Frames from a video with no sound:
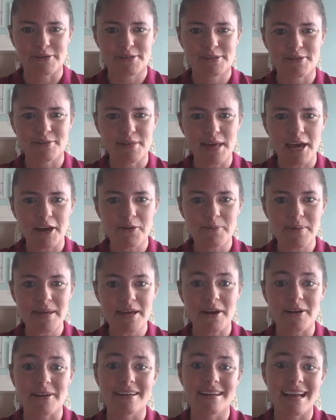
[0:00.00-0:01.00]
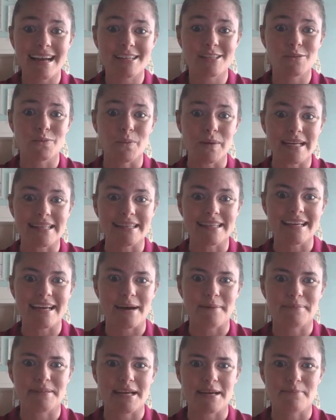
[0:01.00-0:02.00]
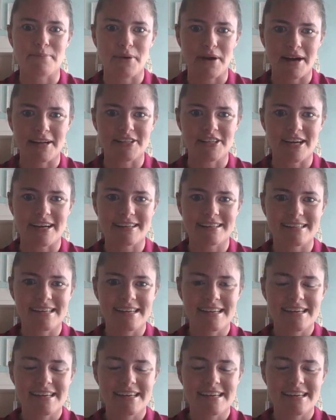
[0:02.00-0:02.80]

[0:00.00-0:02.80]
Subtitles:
So that'll be our next weekly update project.